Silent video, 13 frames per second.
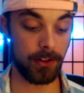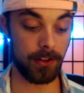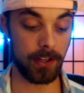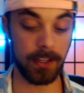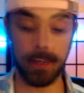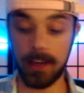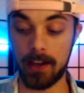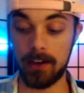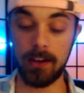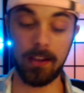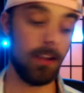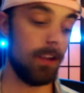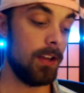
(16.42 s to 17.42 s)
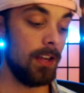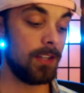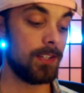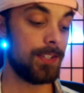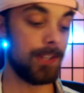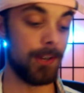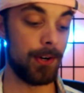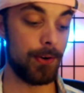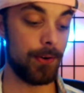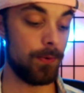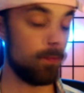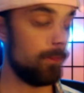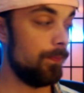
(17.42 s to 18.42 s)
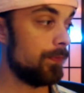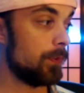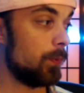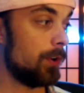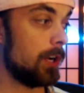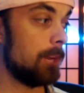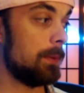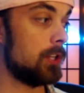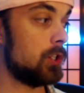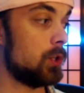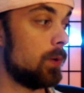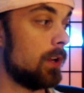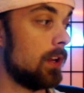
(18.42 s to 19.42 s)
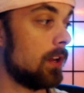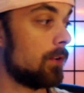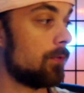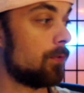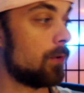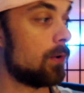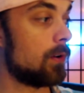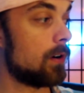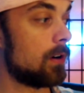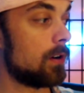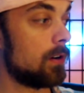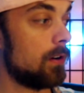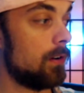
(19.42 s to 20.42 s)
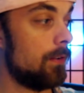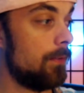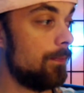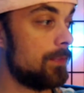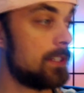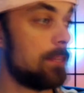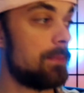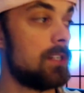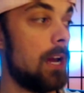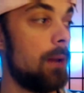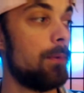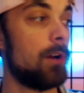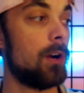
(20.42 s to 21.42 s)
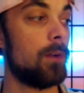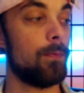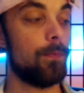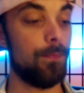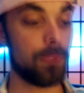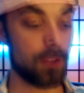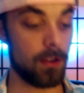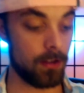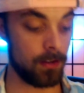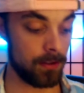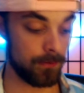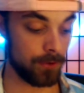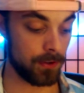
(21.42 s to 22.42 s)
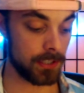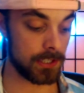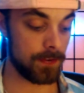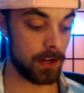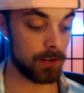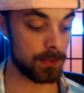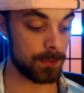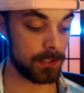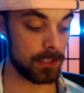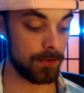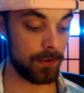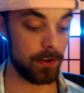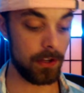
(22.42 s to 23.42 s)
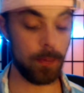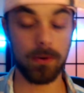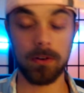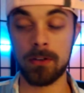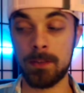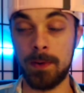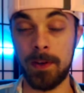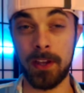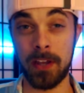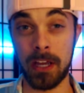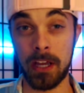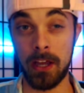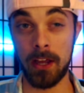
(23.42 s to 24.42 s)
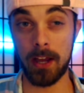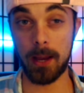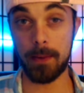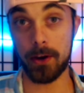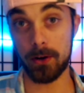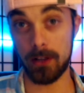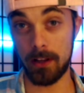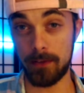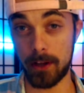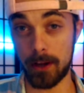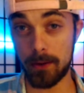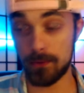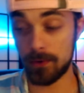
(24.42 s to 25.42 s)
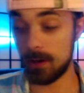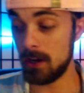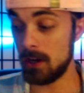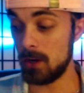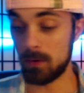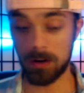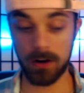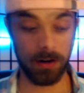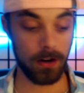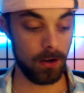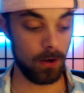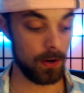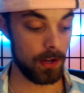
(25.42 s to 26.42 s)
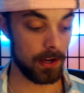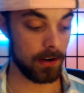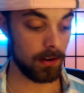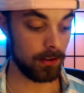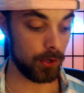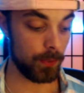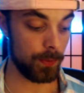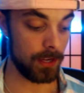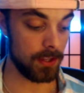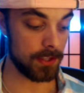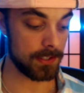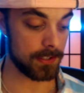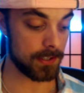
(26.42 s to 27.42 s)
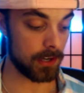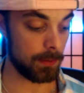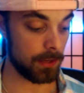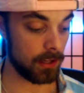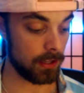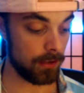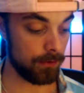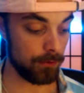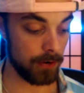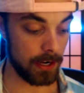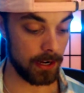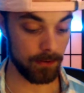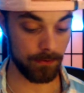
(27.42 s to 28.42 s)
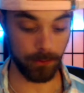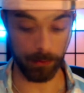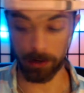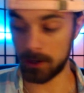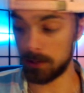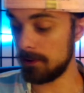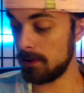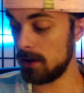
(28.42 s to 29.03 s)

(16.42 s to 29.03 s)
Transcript: again. So we're going to be doing for September, for this video specifically, we're speaking about your love life. We're going to hone in a little bit. This is going to be a love reading for you,